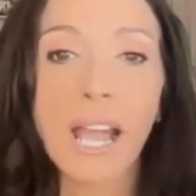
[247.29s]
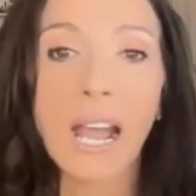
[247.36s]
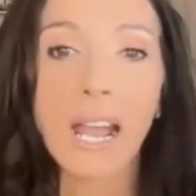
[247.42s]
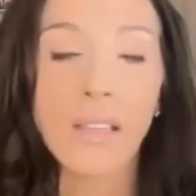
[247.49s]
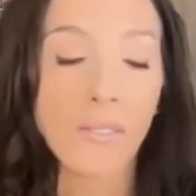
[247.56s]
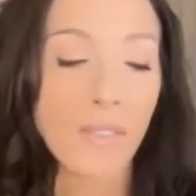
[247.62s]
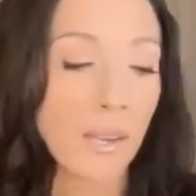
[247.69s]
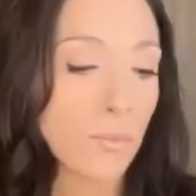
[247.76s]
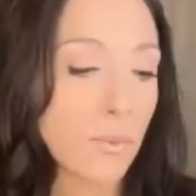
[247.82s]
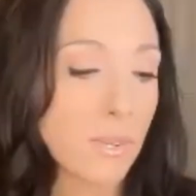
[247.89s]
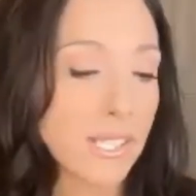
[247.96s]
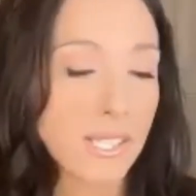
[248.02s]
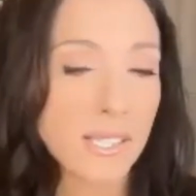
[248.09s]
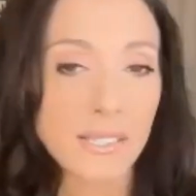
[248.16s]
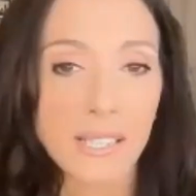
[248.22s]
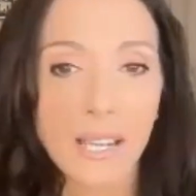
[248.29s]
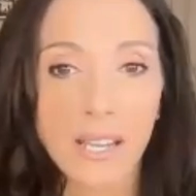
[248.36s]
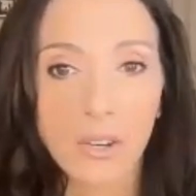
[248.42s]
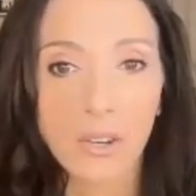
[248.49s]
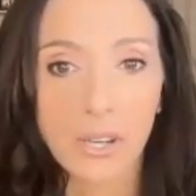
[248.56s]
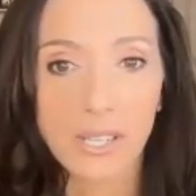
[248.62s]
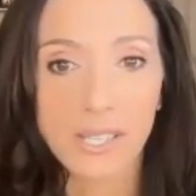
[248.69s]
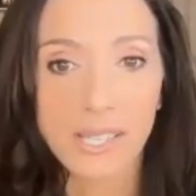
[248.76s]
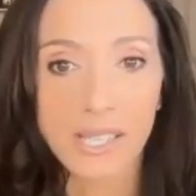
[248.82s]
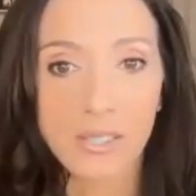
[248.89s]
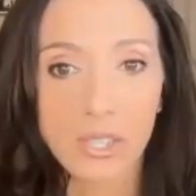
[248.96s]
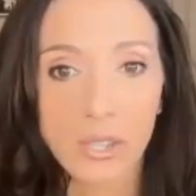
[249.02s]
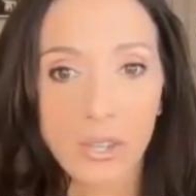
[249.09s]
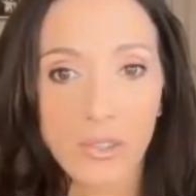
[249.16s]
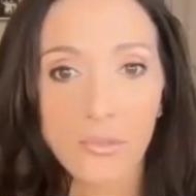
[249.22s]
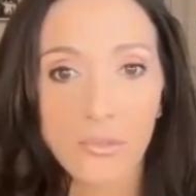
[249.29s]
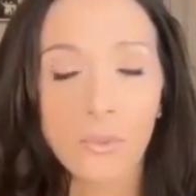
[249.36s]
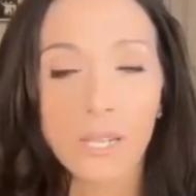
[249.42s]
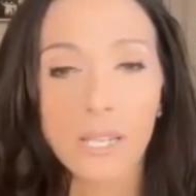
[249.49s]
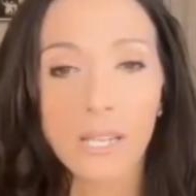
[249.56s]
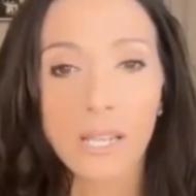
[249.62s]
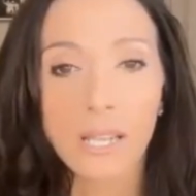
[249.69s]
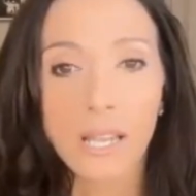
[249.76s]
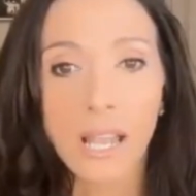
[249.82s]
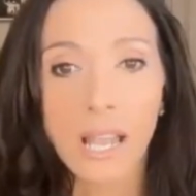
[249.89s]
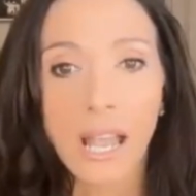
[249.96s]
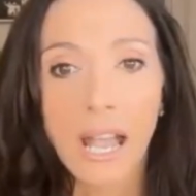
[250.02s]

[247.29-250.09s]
and then recently I increased it to 3.